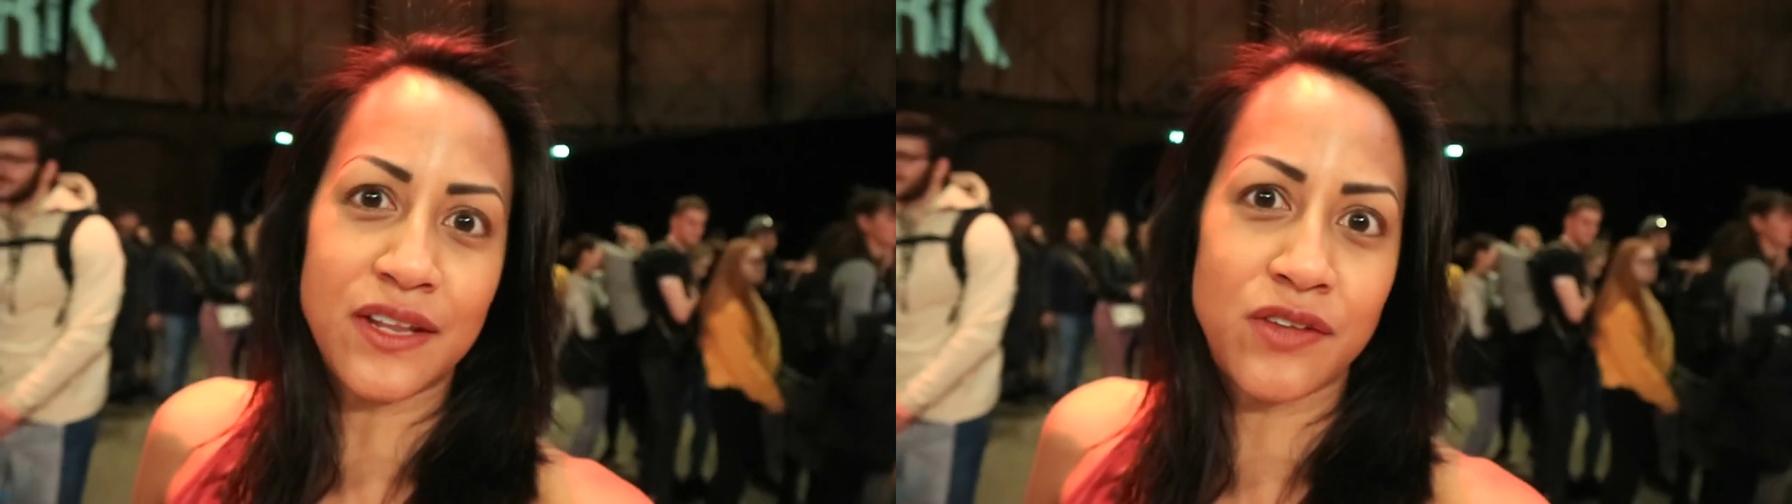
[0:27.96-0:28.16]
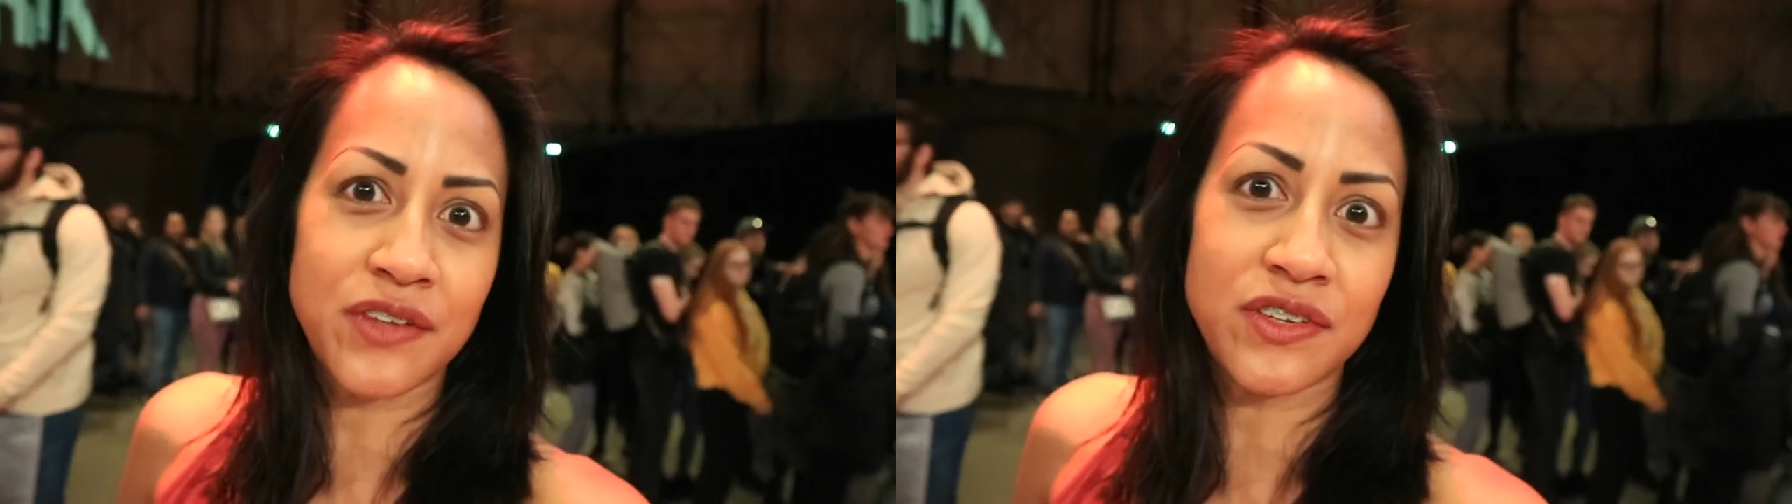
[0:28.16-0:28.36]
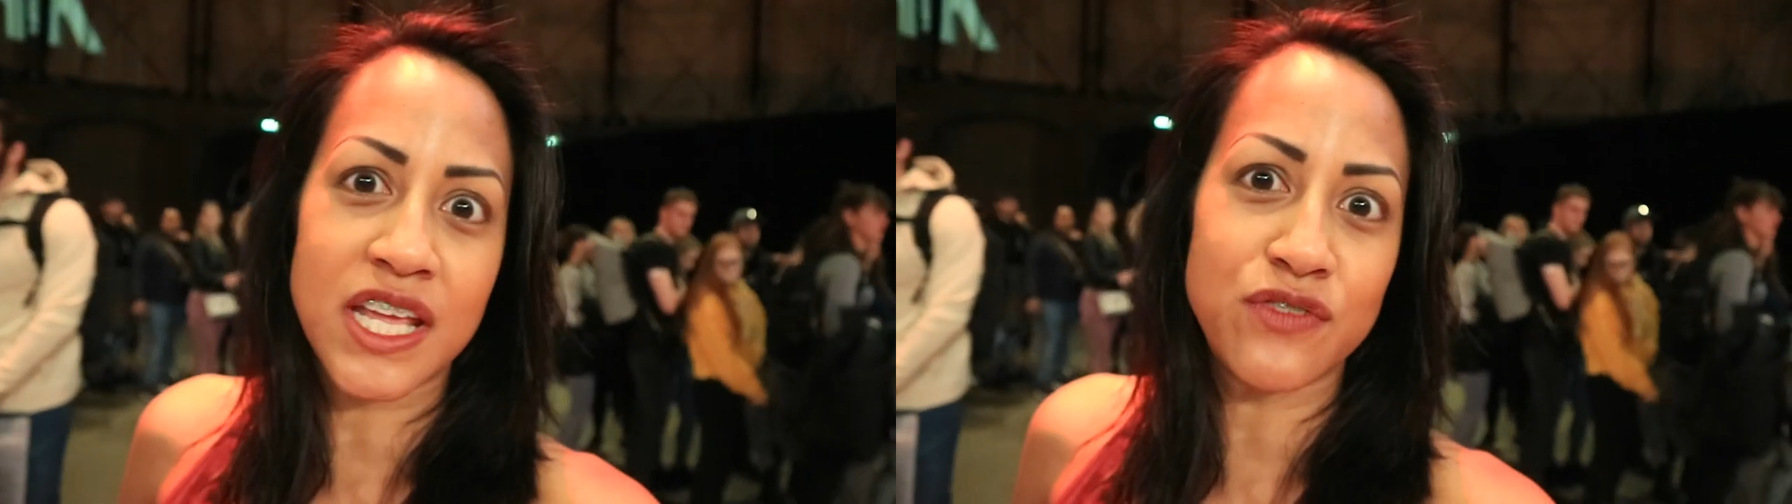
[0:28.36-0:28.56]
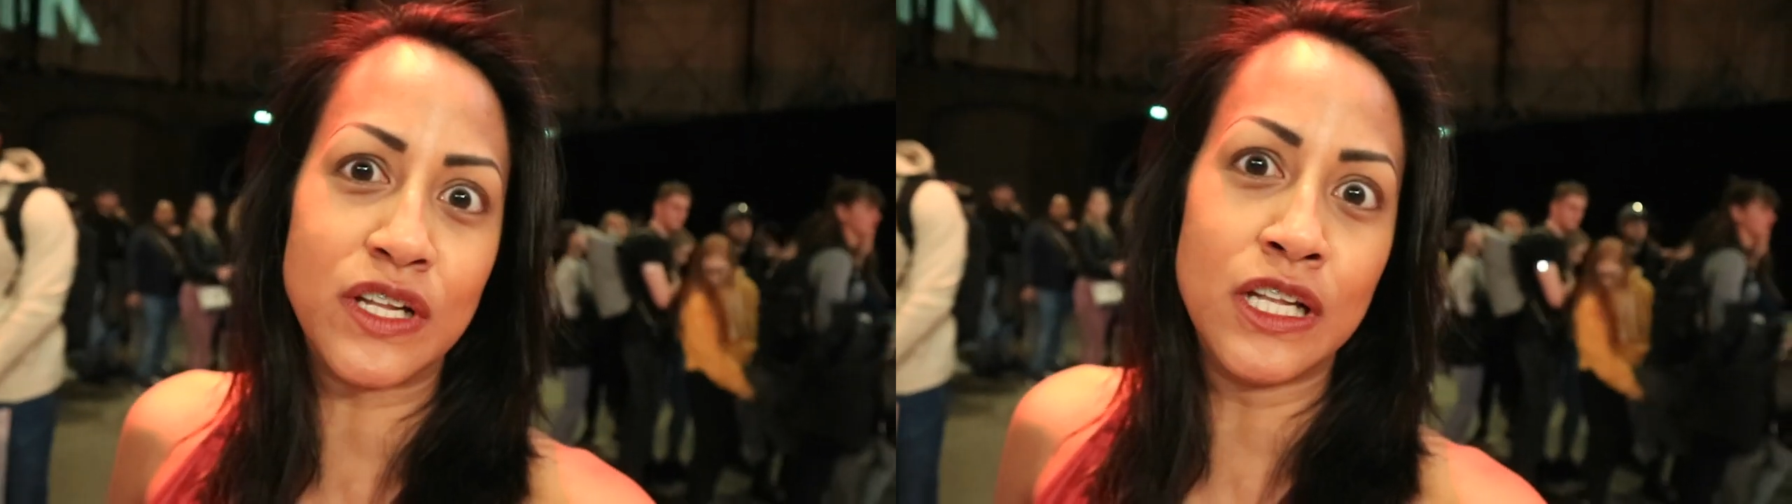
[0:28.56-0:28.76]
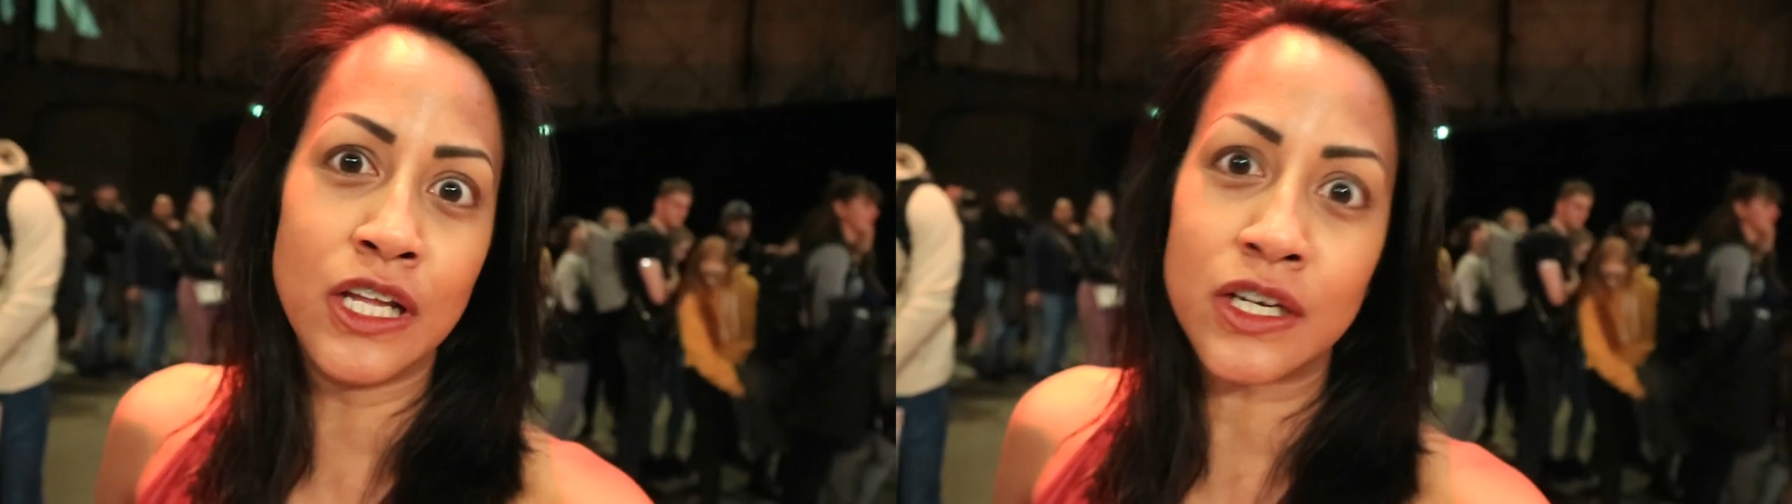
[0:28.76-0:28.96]
he doesn't
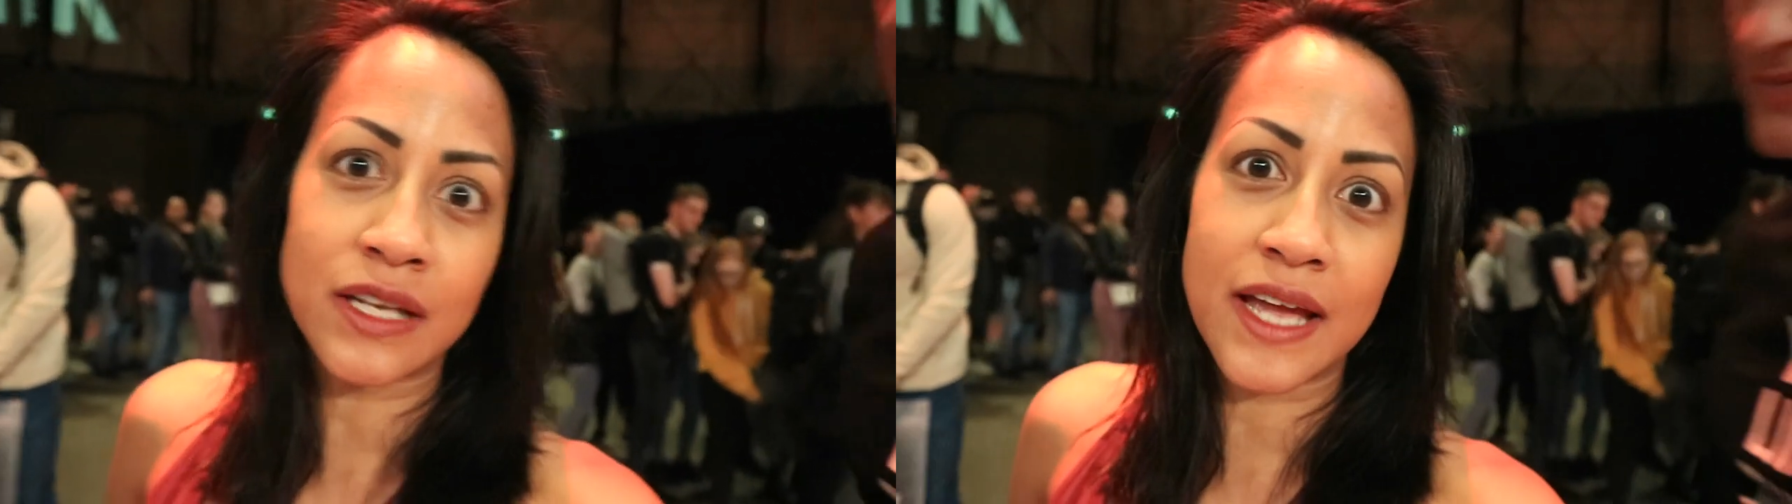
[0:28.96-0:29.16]
even look